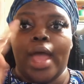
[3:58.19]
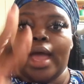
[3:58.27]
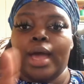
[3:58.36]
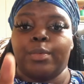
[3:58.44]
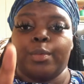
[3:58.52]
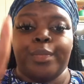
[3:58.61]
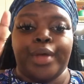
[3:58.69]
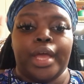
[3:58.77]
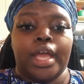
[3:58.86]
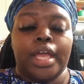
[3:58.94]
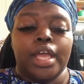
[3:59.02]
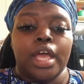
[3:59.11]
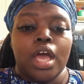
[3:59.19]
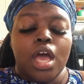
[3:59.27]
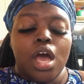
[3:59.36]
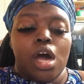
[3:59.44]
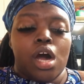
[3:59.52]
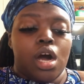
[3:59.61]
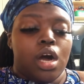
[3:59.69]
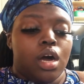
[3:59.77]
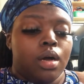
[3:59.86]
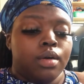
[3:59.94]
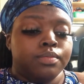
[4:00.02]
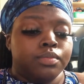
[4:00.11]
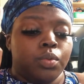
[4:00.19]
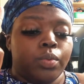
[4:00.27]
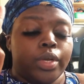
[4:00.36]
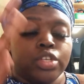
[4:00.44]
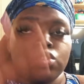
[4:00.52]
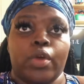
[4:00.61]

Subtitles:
Apple Pay, what else,